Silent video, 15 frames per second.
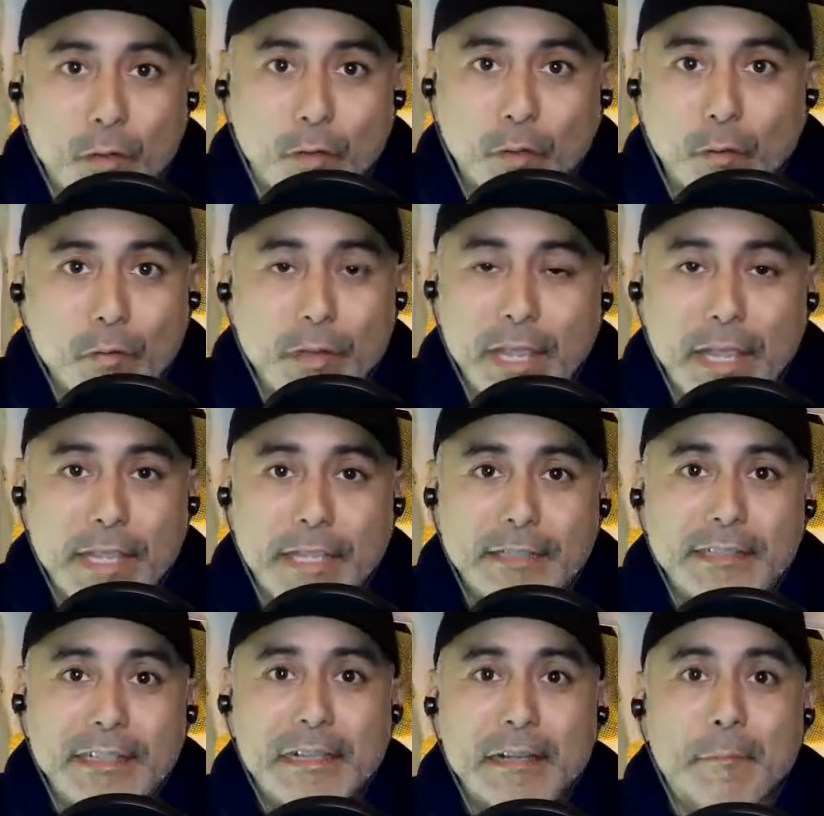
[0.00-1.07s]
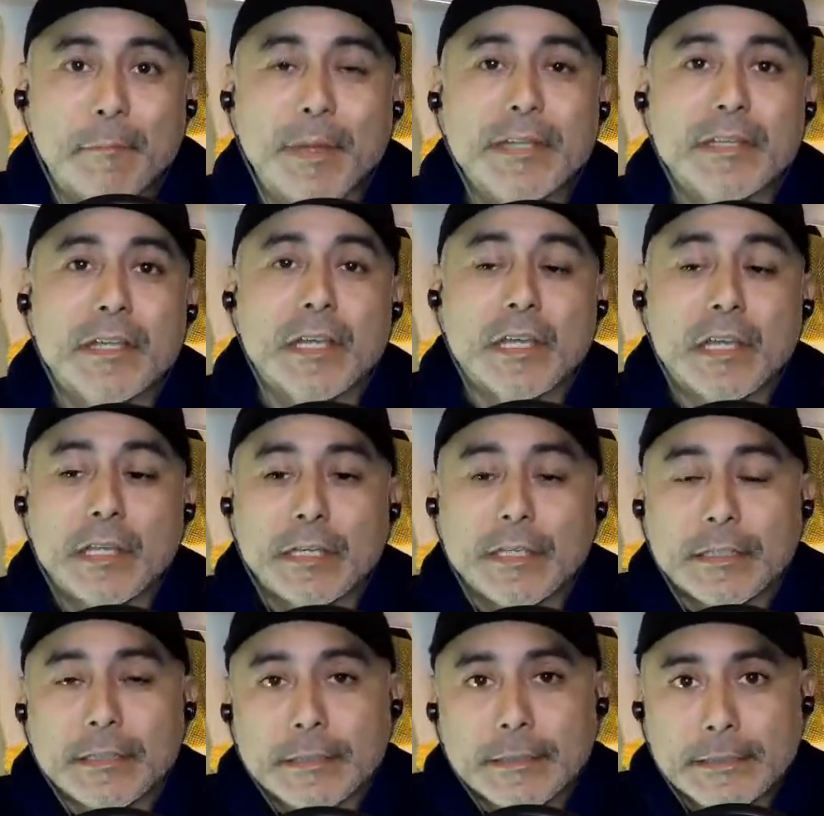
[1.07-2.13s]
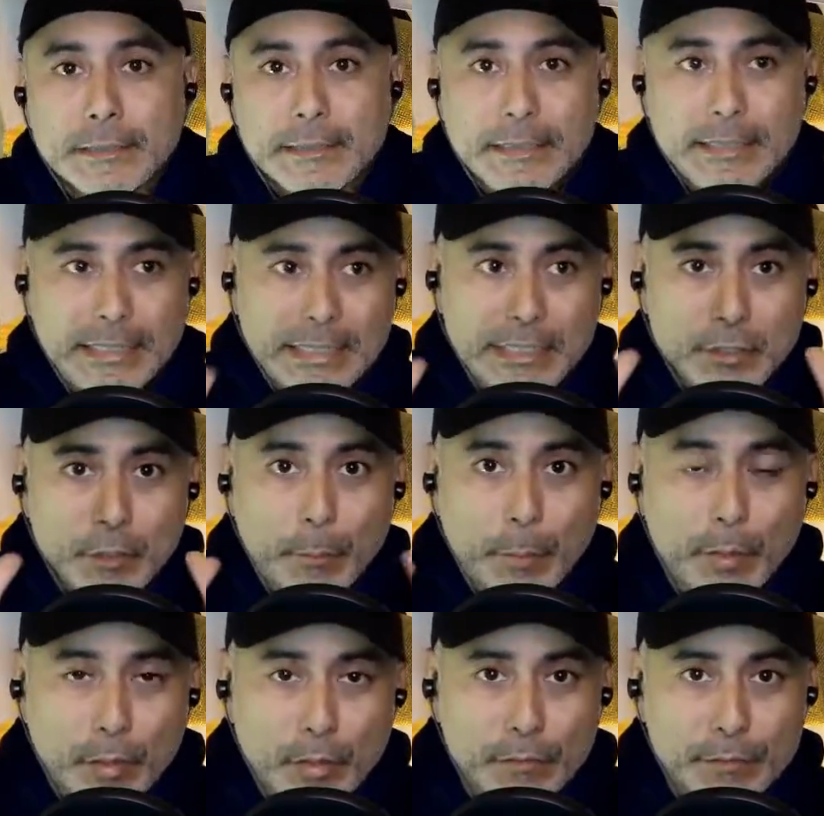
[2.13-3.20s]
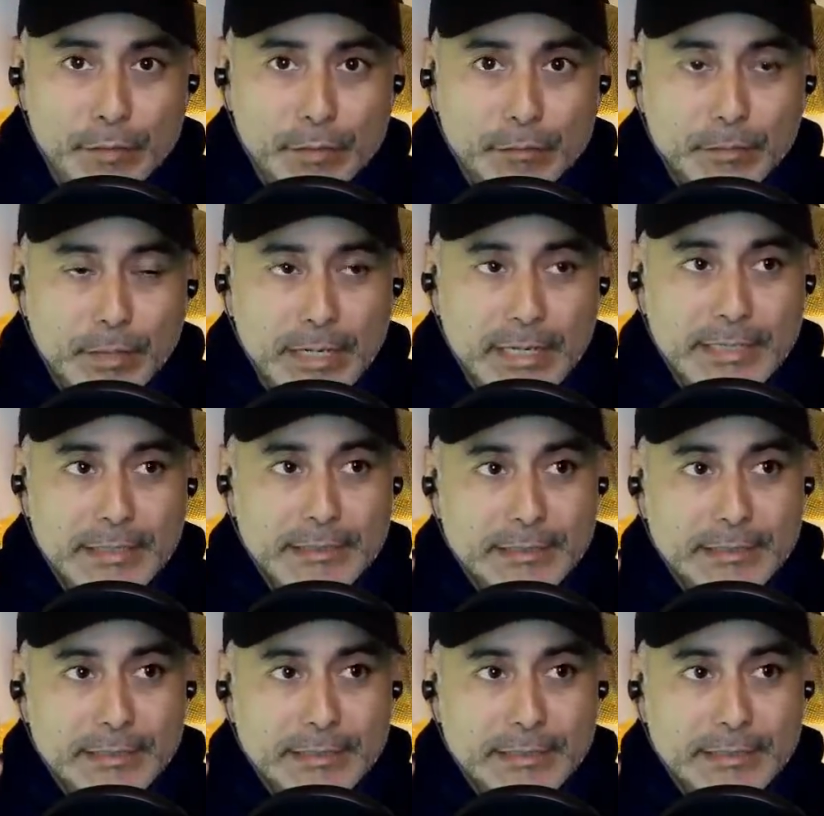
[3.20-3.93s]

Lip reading: Okay, but in your purview, right?